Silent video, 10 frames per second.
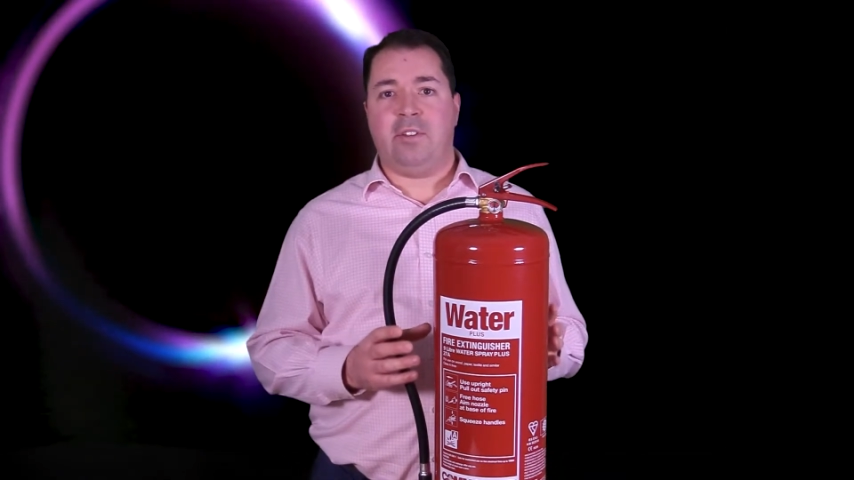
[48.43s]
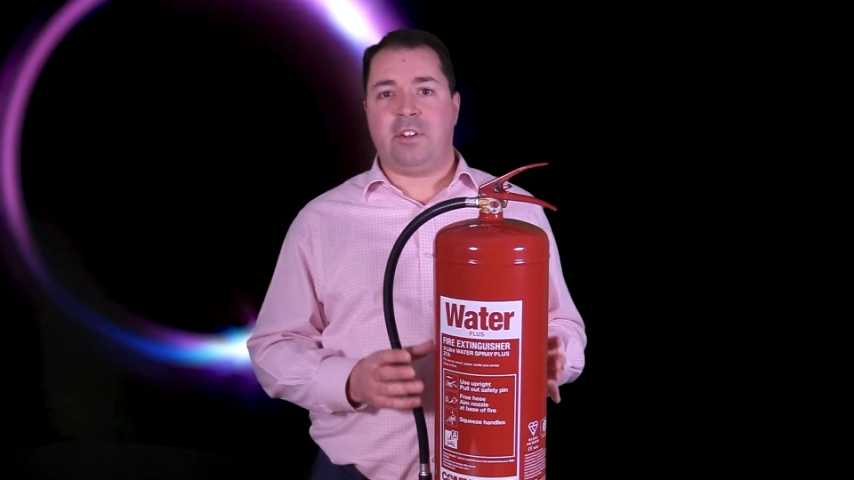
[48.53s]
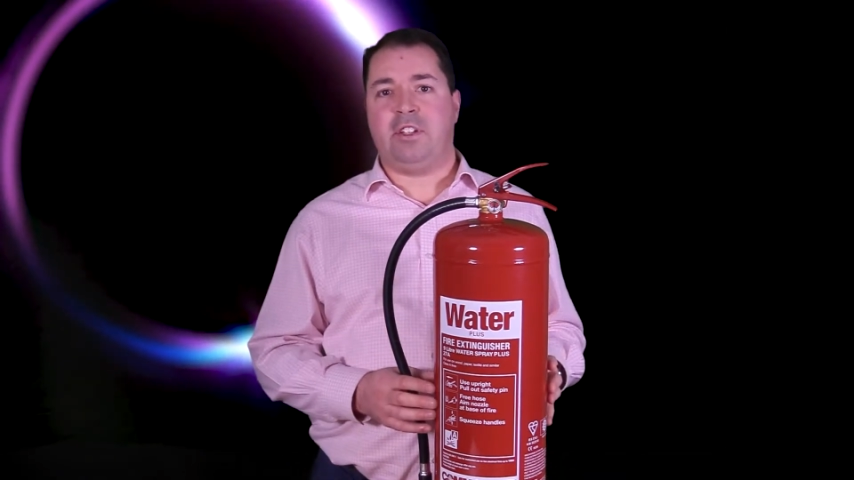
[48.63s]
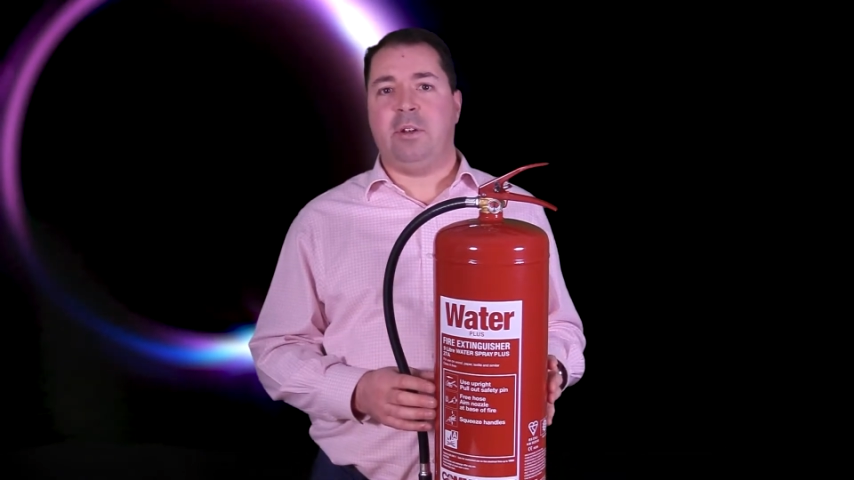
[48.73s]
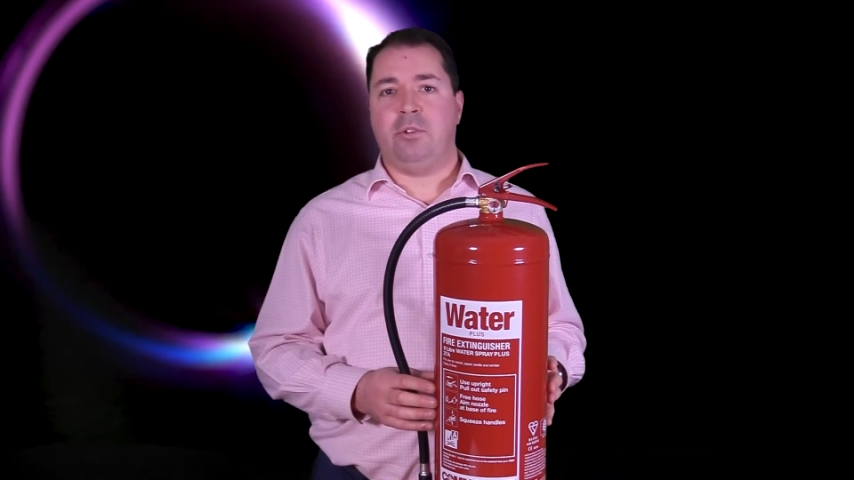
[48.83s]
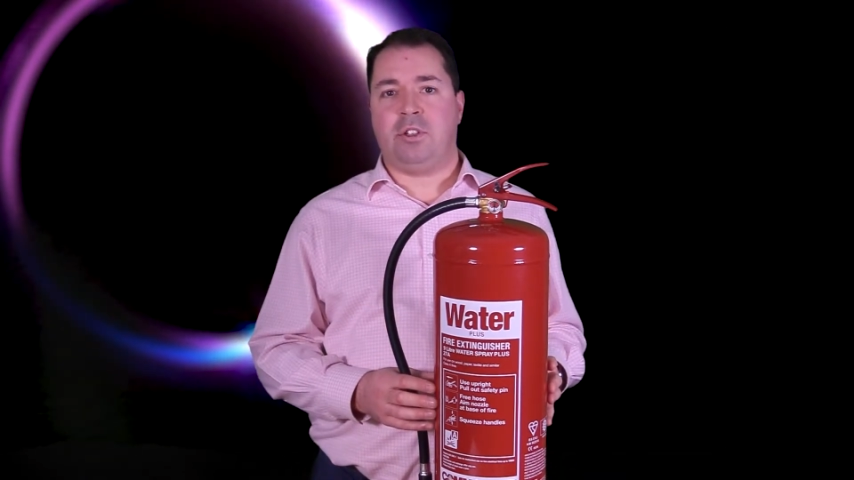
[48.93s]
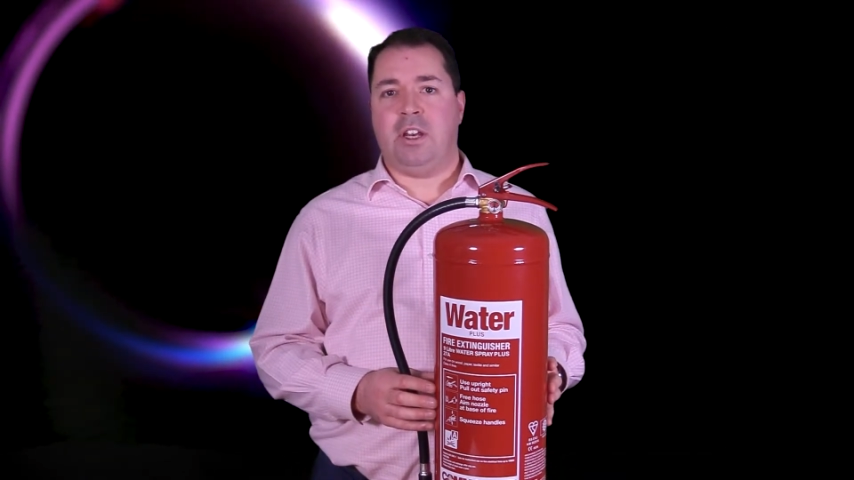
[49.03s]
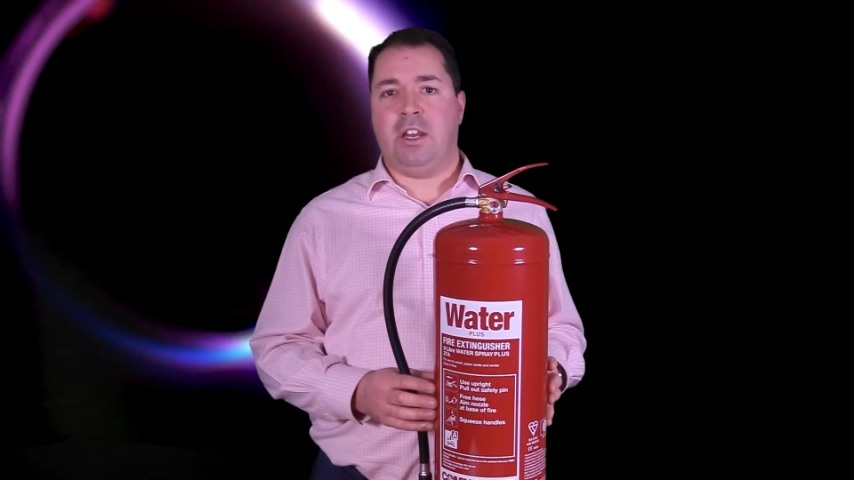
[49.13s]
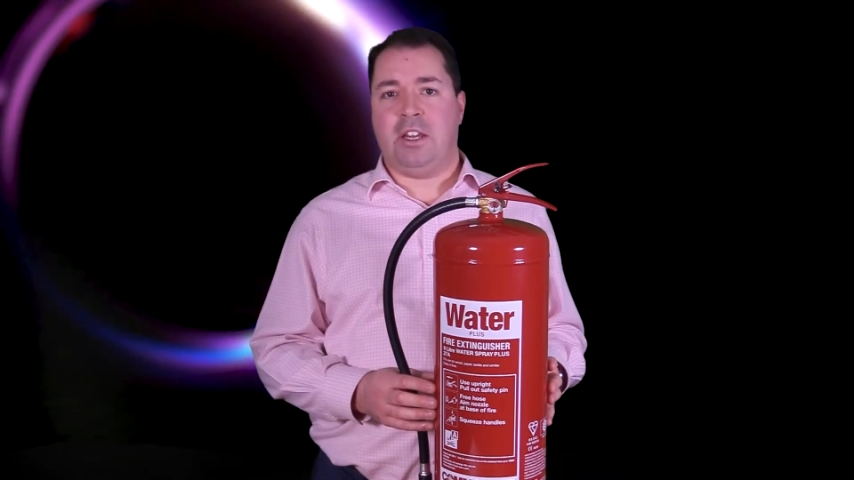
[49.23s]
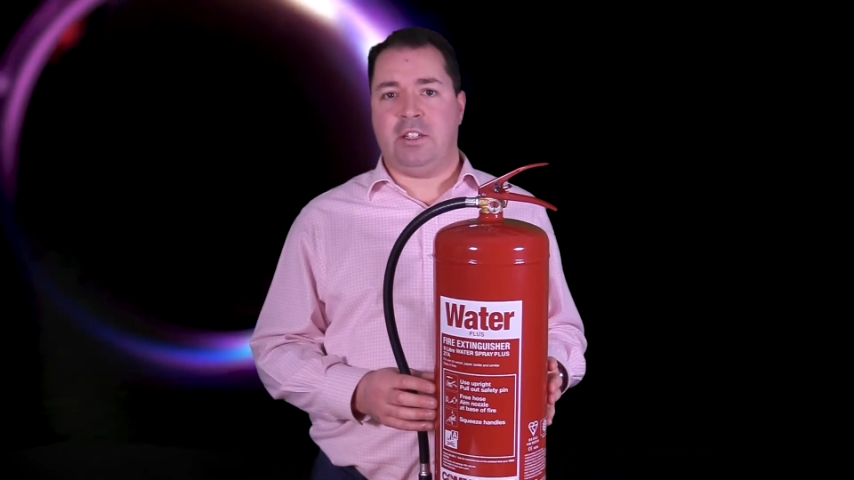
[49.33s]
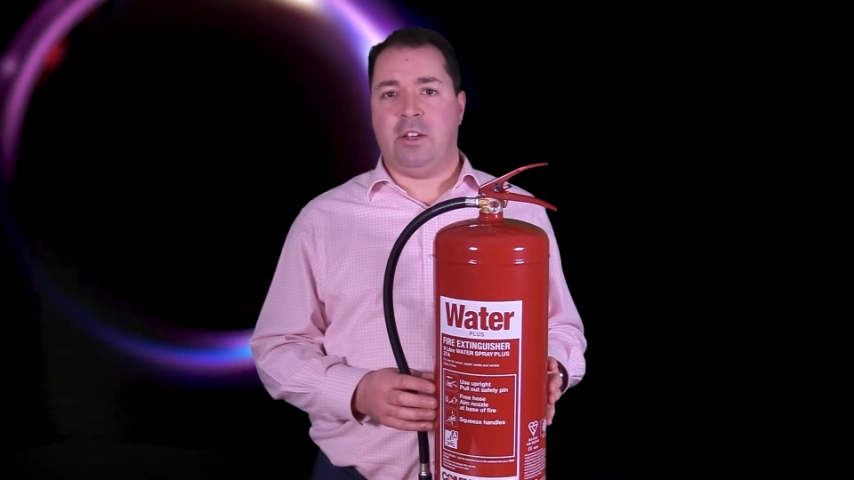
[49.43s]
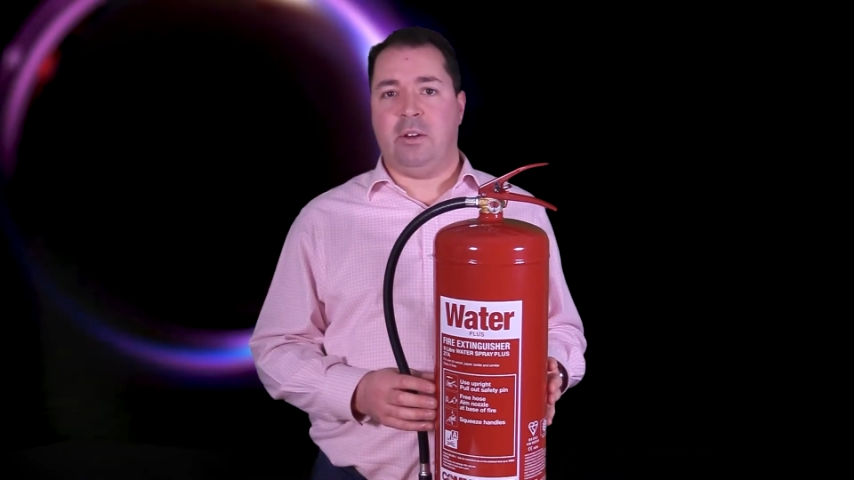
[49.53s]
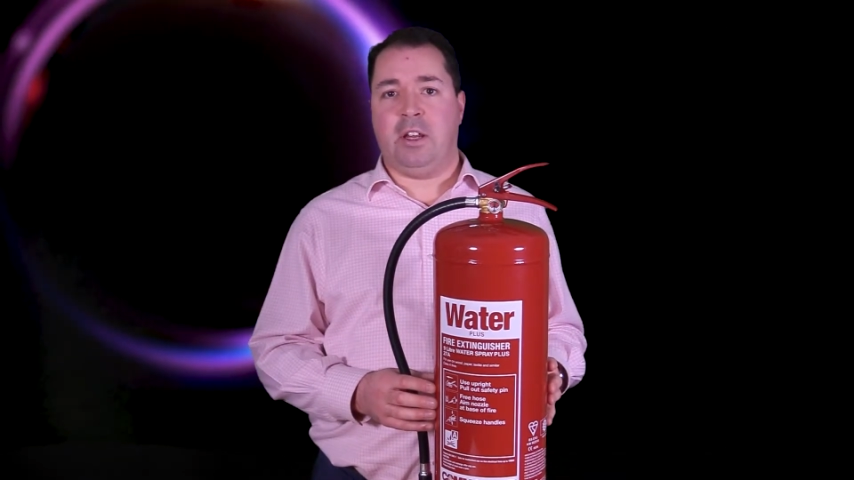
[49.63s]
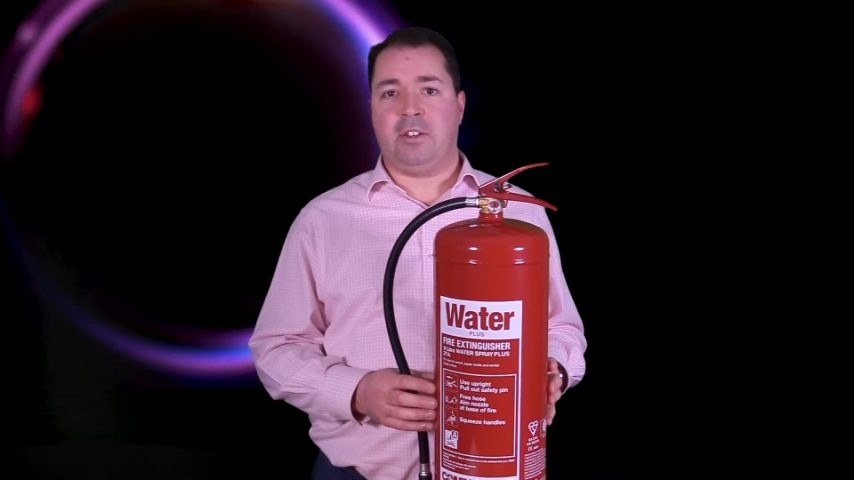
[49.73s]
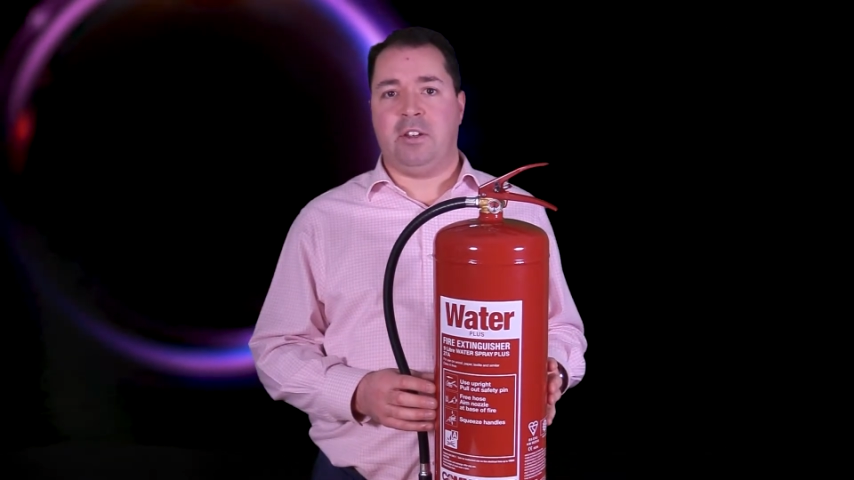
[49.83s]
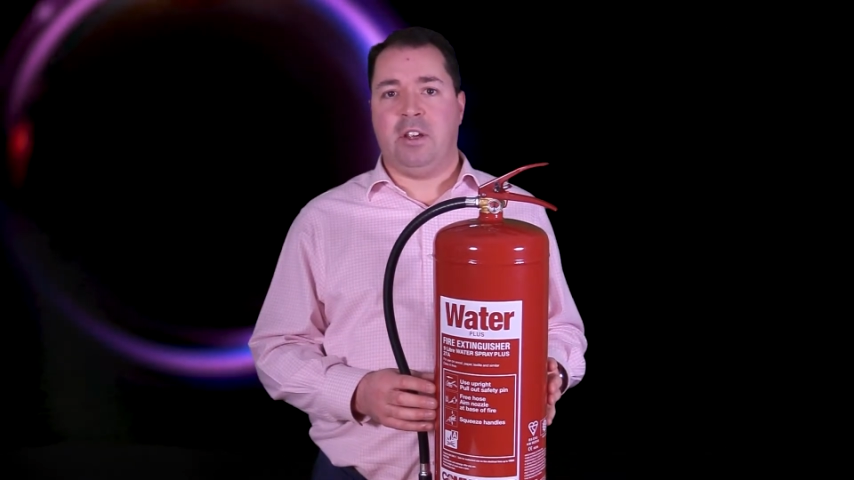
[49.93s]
extinguishant in this unit.